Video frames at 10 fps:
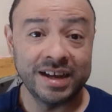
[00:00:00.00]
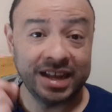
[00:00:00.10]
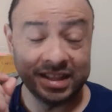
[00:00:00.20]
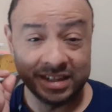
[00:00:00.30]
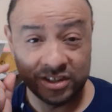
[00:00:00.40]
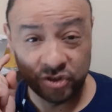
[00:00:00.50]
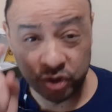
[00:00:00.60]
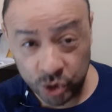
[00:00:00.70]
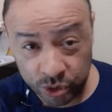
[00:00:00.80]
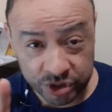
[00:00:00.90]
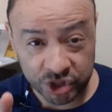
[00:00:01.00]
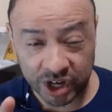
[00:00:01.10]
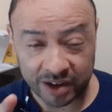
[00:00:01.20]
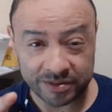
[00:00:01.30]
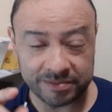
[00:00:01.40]
And it's your
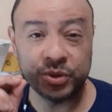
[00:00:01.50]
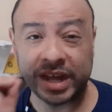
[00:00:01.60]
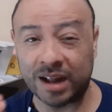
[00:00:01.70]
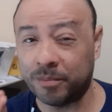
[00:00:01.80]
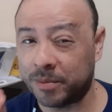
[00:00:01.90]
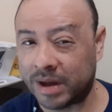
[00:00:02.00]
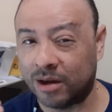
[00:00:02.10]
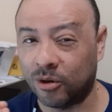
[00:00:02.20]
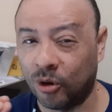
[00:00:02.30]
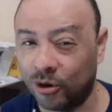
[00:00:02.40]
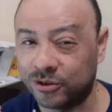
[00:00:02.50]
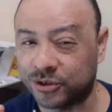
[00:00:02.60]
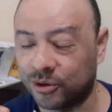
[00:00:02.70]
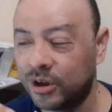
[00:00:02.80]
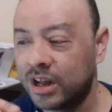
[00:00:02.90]
job to help them out
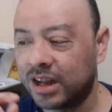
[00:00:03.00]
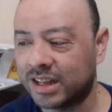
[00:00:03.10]
also,